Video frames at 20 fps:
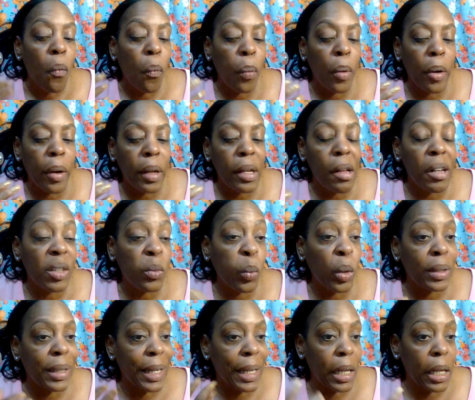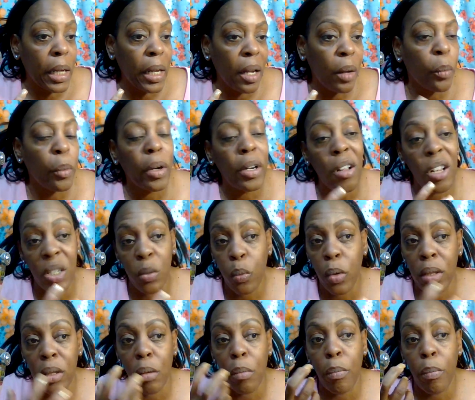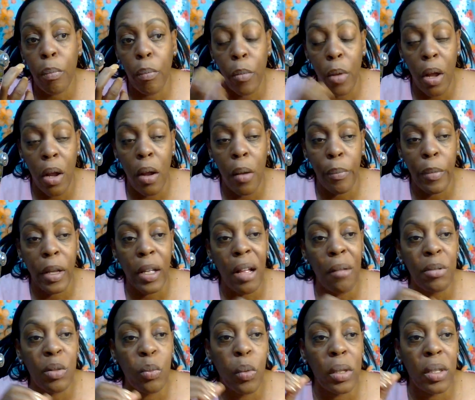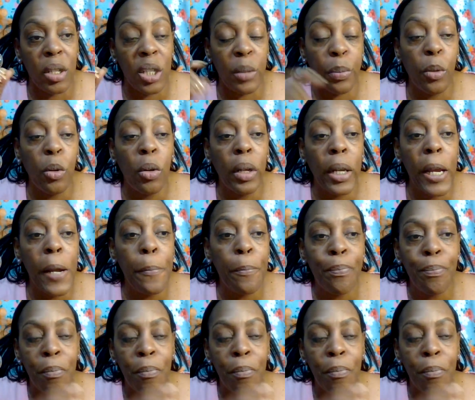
where it comes with the kit where it comes with the um it comes with the spoolie